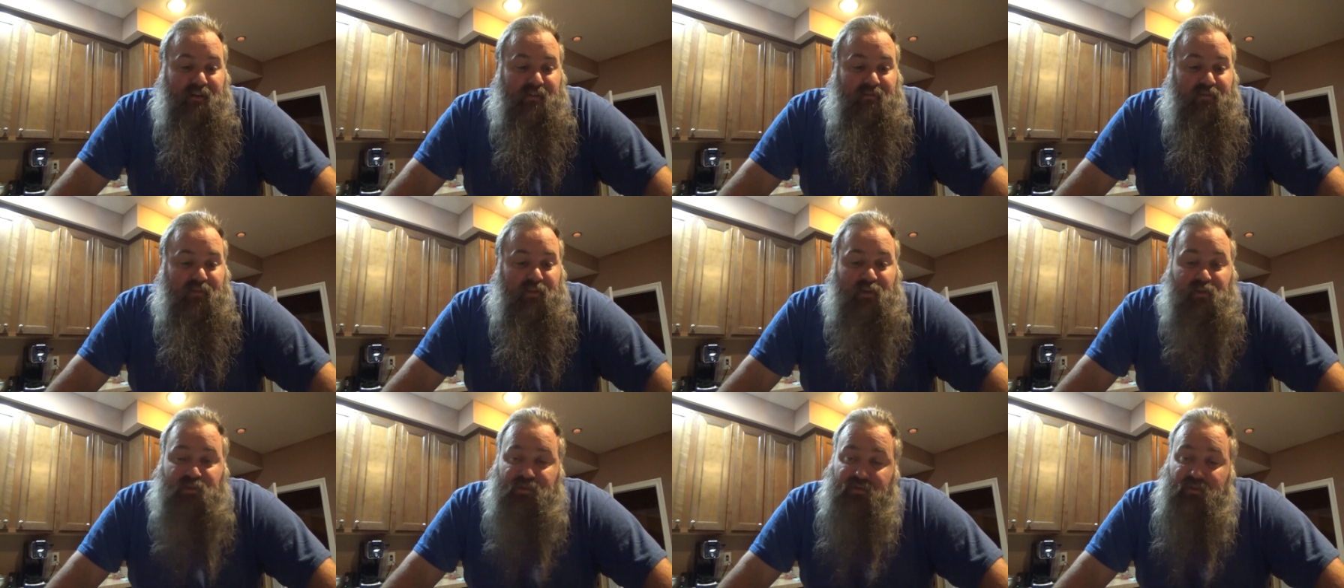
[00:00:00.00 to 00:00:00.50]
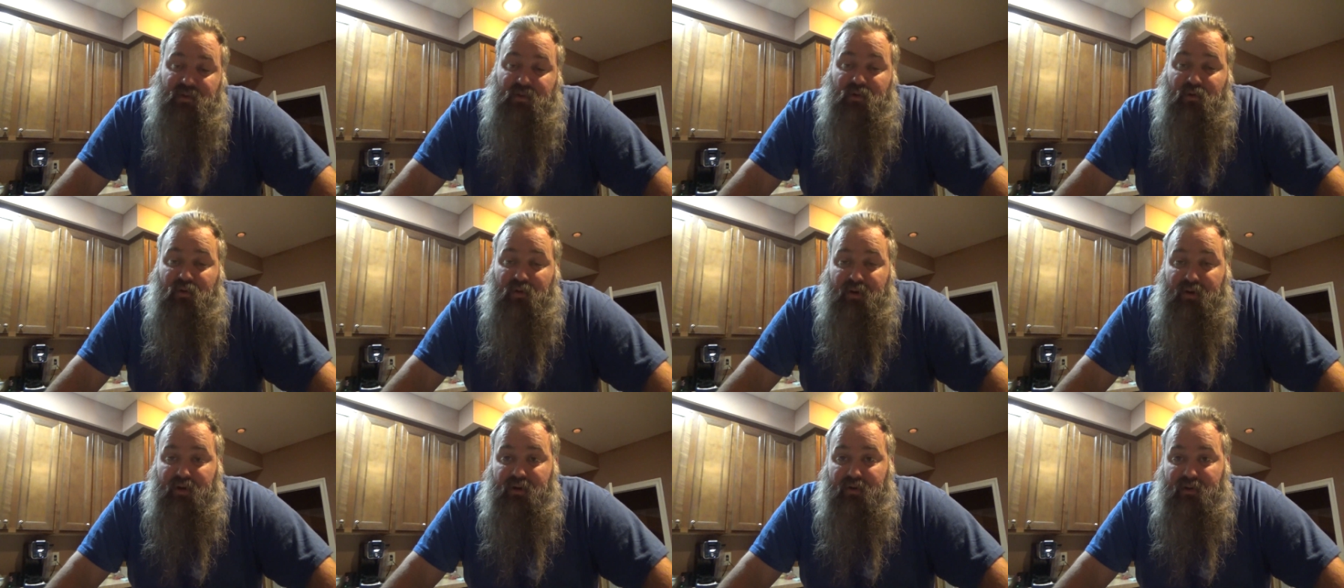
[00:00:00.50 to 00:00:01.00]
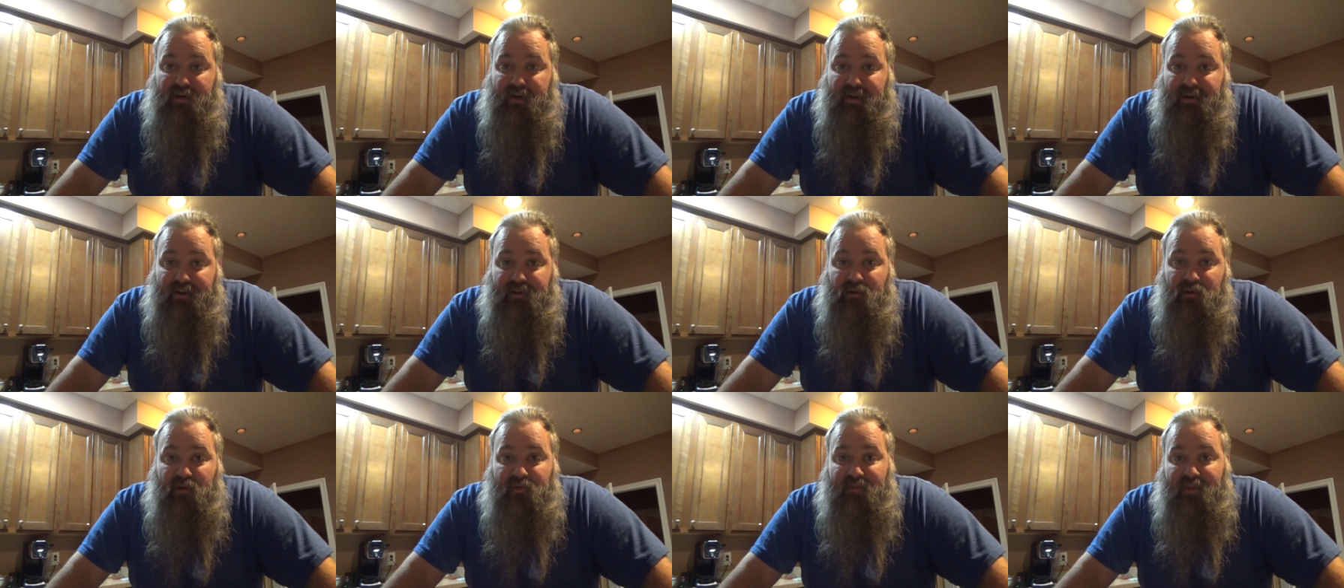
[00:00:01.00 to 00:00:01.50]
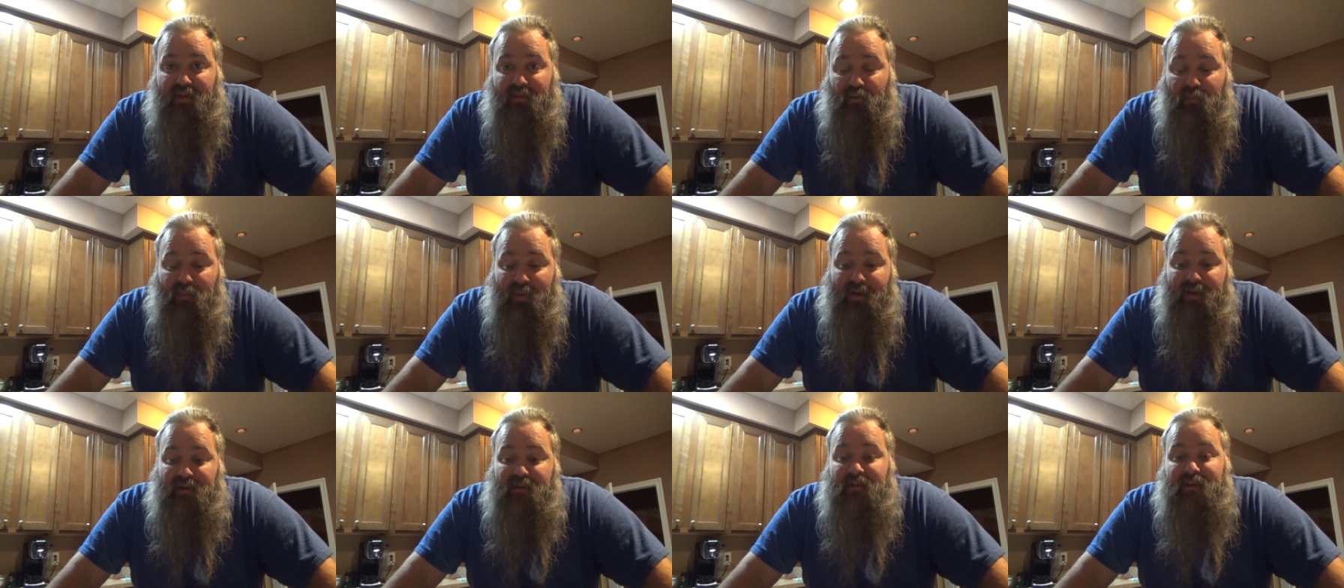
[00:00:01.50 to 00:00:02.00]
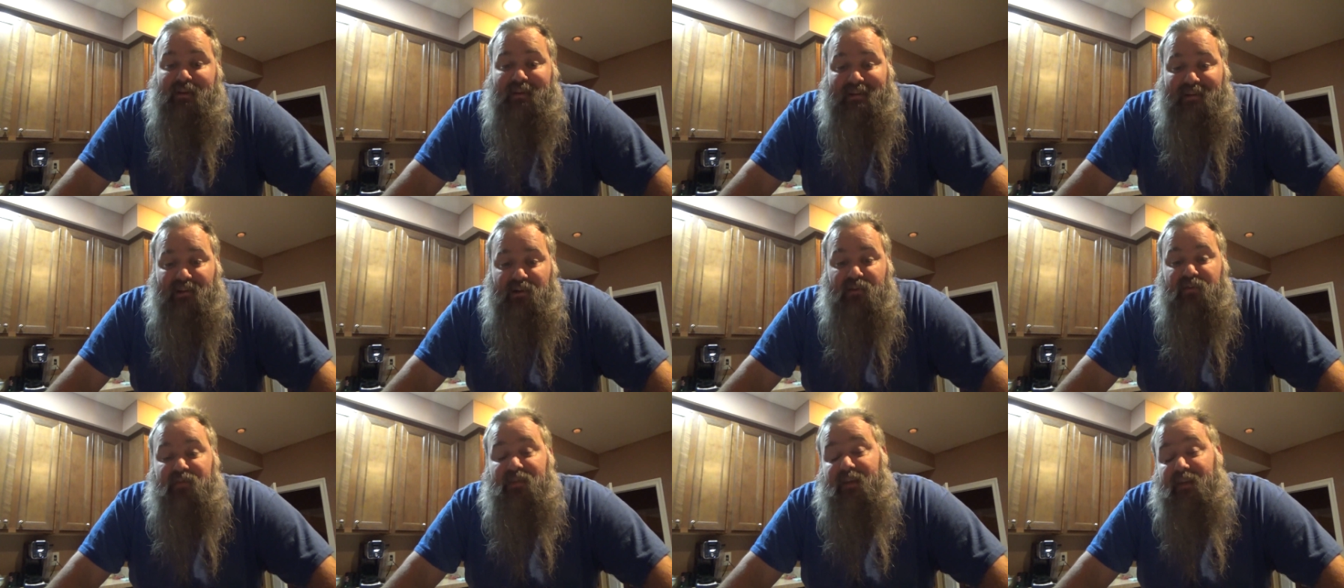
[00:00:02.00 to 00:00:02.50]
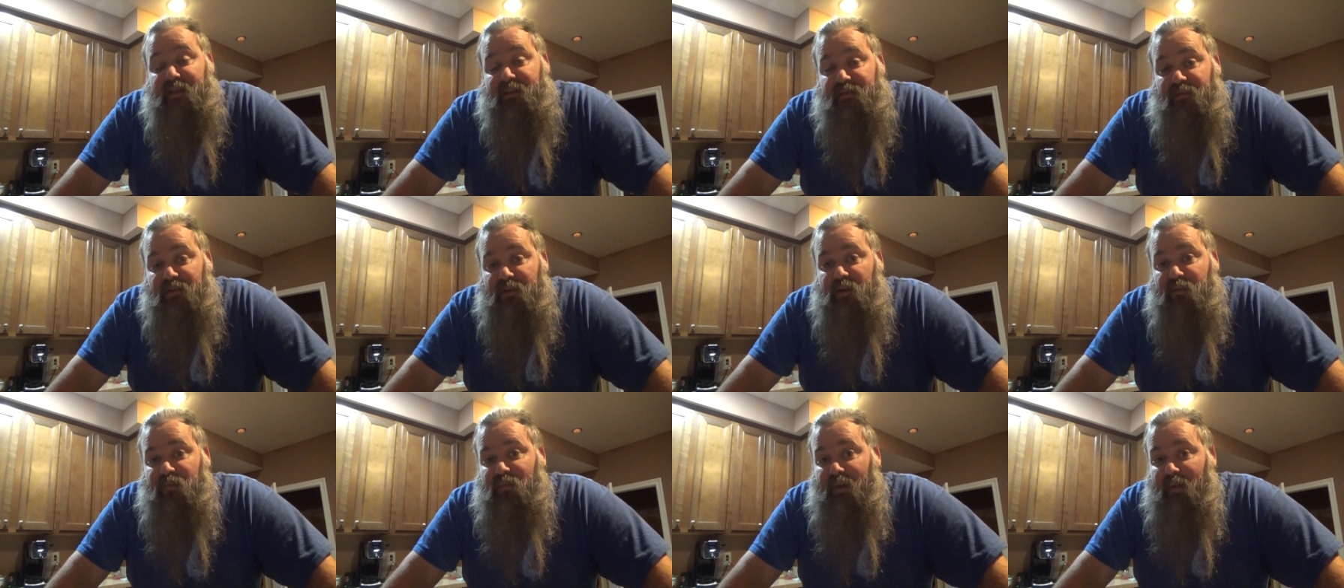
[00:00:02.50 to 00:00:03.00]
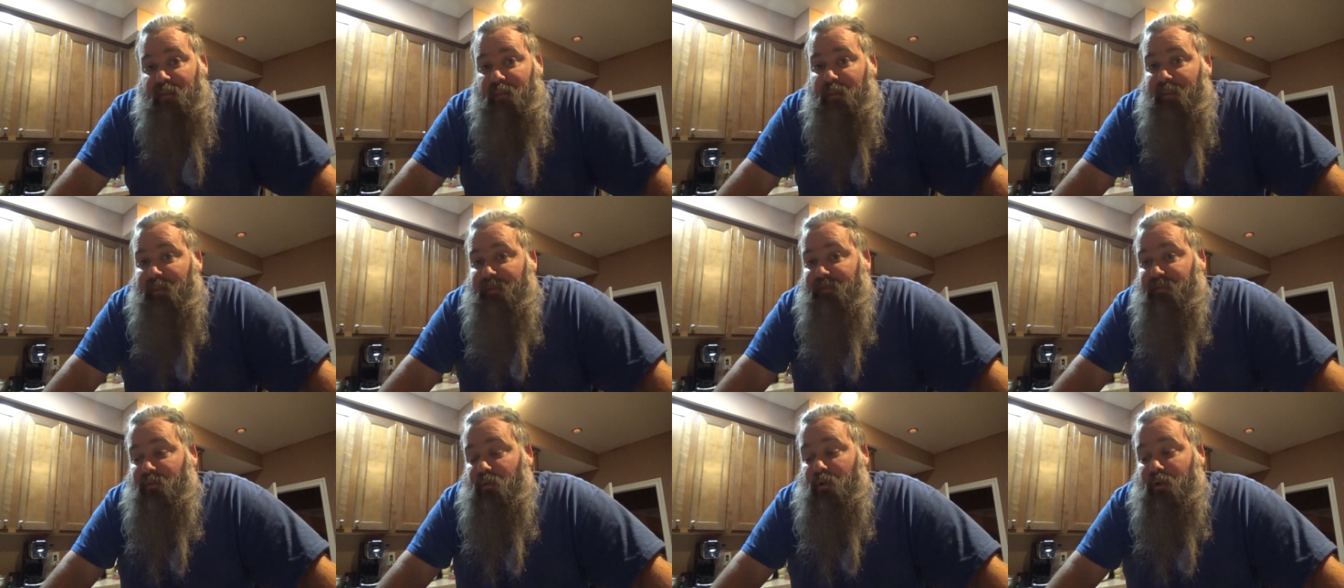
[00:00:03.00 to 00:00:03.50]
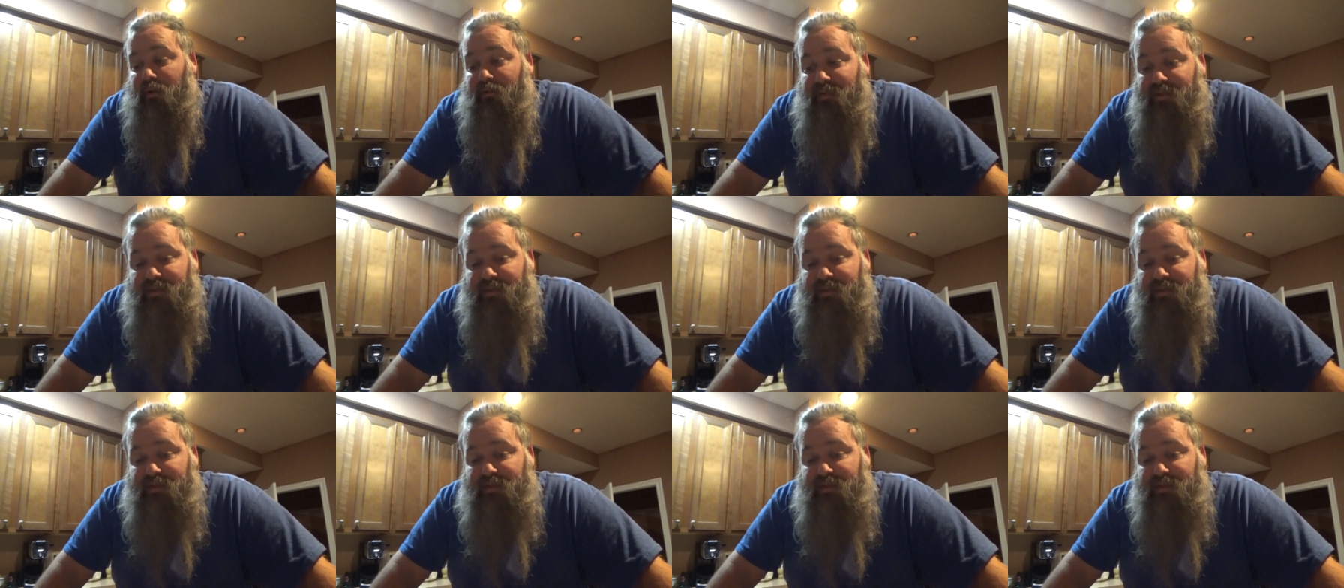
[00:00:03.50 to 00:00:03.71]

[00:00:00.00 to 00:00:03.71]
For those of you who are new here, who have never been to the Good Things for Good People before,